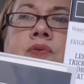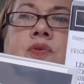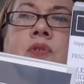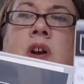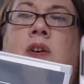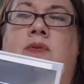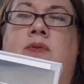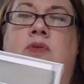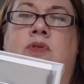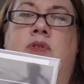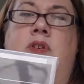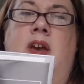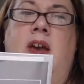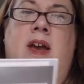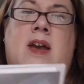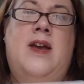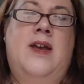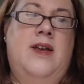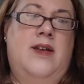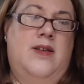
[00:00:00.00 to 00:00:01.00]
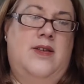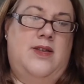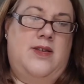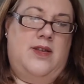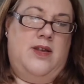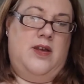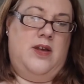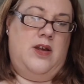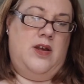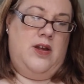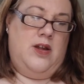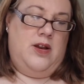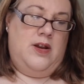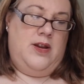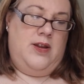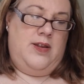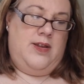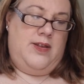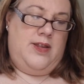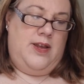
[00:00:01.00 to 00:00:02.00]
Frightful Tags.
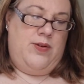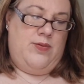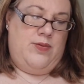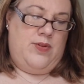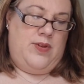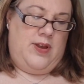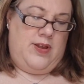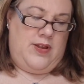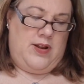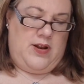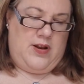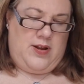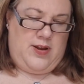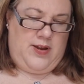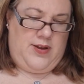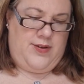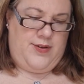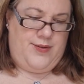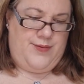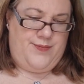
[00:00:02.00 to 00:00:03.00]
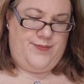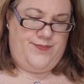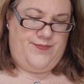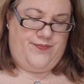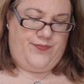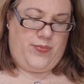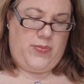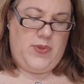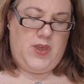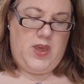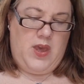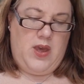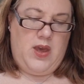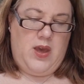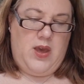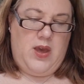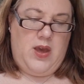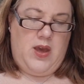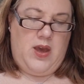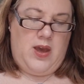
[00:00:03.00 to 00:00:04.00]
Let's see what these are like.
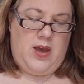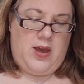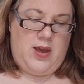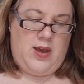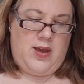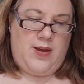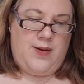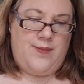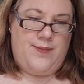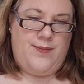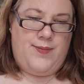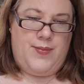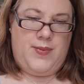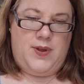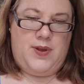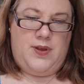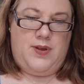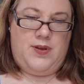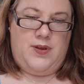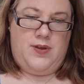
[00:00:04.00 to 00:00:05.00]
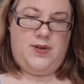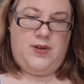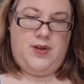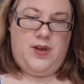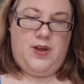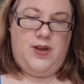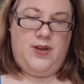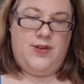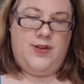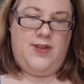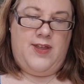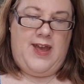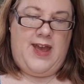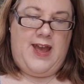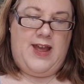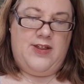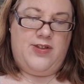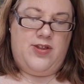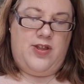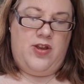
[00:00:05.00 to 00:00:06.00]
So
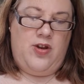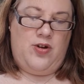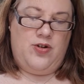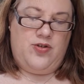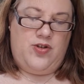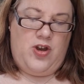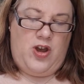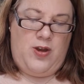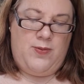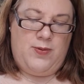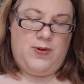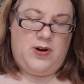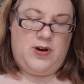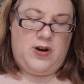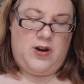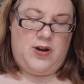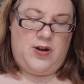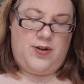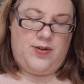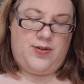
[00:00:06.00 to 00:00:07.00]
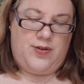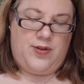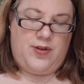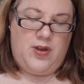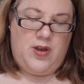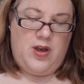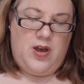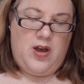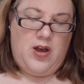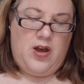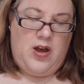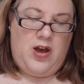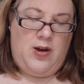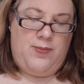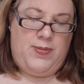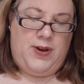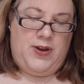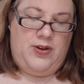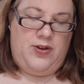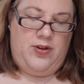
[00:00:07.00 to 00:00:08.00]
the October class,
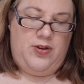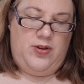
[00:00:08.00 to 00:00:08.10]
the